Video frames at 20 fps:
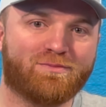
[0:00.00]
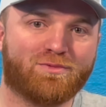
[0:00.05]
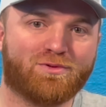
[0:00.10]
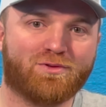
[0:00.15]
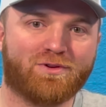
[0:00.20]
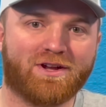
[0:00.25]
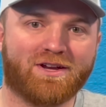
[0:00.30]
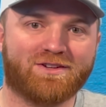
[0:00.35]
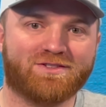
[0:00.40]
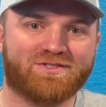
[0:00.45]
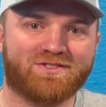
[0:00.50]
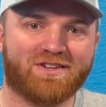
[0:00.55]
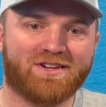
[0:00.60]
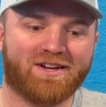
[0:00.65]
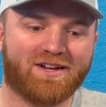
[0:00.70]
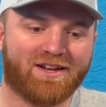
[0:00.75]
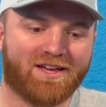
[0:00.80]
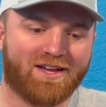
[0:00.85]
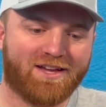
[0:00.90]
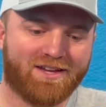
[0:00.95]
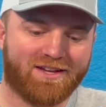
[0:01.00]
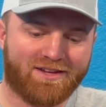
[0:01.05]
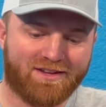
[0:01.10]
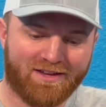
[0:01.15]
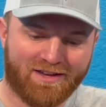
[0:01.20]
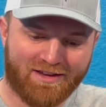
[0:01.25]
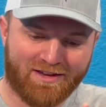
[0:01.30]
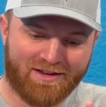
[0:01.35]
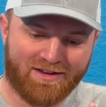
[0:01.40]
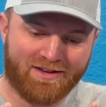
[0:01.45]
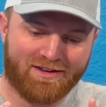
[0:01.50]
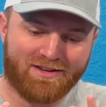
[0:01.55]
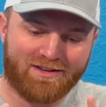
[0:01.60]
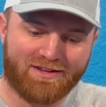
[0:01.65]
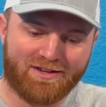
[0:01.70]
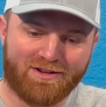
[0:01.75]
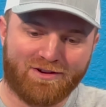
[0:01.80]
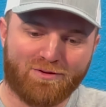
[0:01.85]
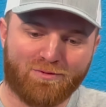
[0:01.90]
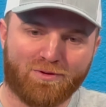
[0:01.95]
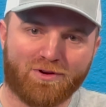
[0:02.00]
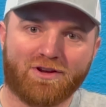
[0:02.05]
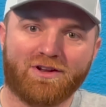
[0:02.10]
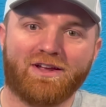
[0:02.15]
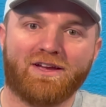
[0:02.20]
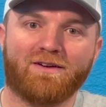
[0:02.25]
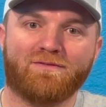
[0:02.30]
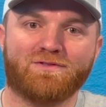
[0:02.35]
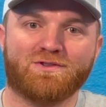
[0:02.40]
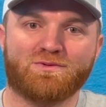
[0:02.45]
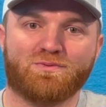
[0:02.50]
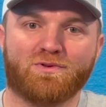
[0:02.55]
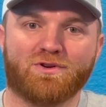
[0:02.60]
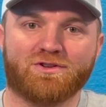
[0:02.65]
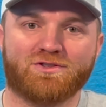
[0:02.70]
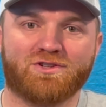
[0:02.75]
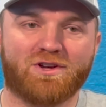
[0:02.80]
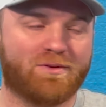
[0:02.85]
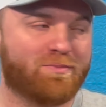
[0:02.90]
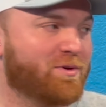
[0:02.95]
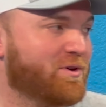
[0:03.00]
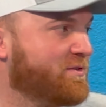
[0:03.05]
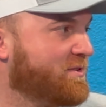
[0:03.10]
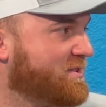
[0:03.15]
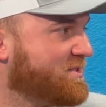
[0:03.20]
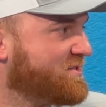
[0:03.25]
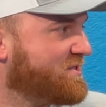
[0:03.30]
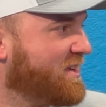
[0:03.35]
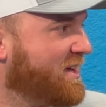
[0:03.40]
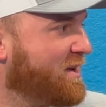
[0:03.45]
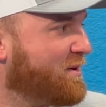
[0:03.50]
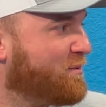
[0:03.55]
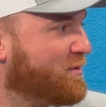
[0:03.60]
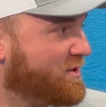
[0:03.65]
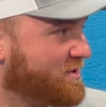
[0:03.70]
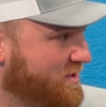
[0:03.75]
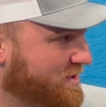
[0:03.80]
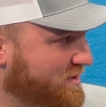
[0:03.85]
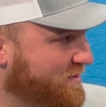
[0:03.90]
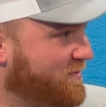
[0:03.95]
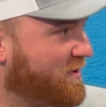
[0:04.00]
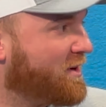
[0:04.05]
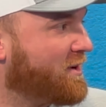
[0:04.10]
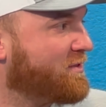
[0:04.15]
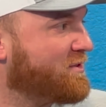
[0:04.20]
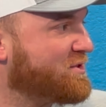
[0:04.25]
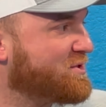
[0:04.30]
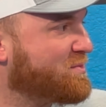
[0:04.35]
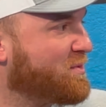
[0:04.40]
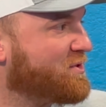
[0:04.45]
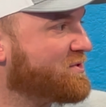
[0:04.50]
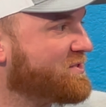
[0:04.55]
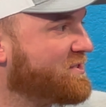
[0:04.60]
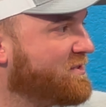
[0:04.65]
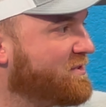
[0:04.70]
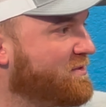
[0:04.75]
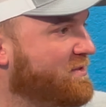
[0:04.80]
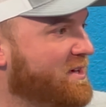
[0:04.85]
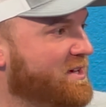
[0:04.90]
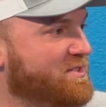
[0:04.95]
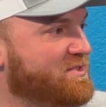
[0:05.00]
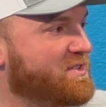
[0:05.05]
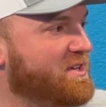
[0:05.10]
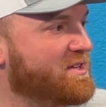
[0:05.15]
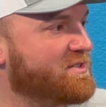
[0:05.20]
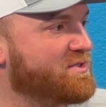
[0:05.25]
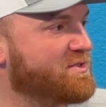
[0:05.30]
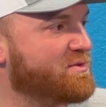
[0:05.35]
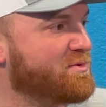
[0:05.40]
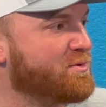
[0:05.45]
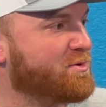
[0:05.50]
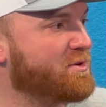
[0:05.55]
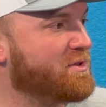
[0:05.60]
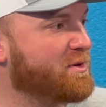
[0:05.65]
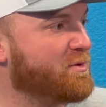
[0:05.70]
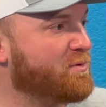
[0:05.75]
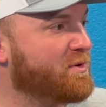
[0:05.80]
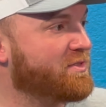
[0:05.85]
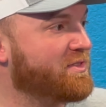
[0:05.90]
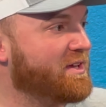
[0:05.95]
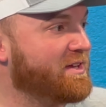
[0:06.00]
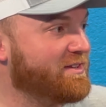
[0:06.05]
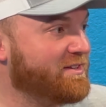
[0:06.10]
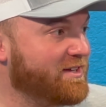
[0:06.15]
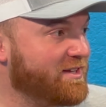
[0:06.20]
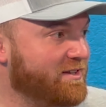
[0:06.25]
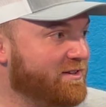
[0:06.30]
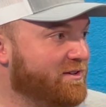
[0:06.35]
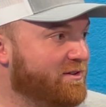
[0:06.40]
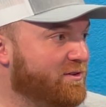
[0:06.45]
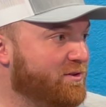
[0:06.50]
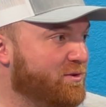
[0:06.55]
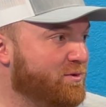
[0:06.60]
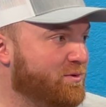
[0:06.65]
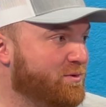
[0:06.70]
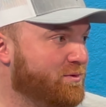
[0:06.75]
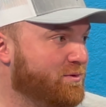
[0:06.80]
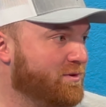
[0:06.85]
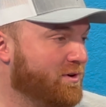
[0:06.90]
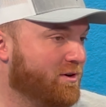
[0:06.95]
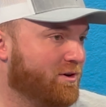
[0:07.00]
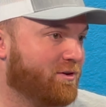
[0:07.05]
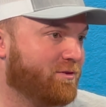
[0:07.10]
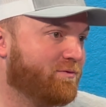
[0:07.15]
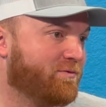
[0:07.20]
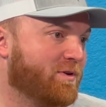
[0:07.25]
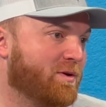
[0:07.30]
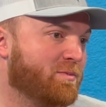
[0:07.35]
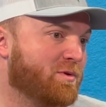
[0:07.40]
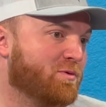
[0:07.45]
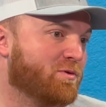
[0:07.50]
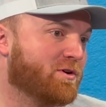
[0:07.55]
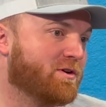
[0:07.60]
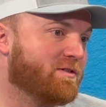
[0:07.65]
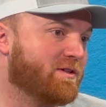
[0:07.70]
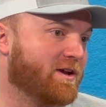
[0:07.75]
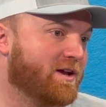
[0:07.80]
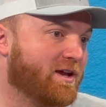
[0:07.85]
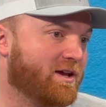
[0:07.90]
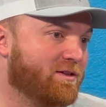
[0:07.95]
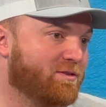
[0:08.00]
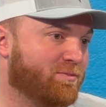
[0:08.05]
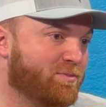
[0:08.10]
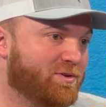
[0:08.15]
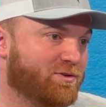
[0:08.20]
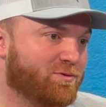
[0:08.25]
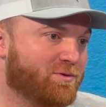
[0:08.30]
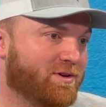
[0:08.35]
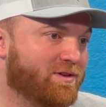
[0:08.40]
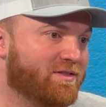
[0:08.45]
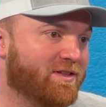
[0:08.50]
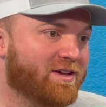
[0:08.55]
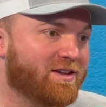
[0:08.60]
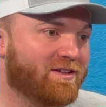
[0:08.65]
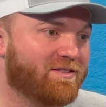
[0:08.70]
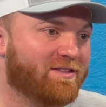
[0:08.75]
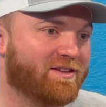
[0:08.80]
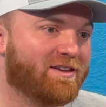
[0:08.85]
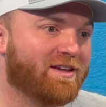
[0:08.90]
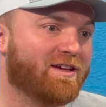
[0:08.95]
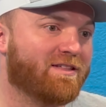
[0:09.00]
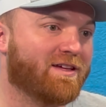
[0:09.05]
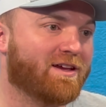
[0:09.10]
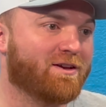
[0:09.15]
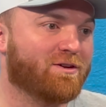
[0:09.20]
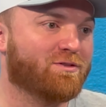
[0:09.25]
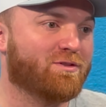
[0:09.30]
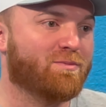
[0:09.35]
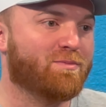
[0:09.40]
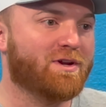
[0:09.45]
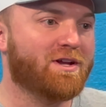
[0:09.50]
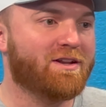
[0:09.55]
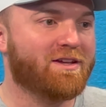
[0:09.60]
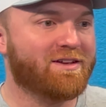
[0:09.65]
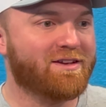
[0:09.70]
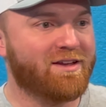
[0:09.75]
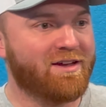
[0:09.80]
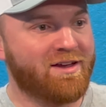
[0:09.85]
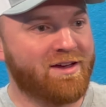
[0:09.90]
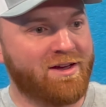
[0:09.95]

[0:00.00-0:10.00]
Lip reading: board outside, hey, you know, we're going to have this workshop on this date, which is fine. They're supposed to do that statutorily. What they didn't do on February the 8th, between then and the day they held the meeting,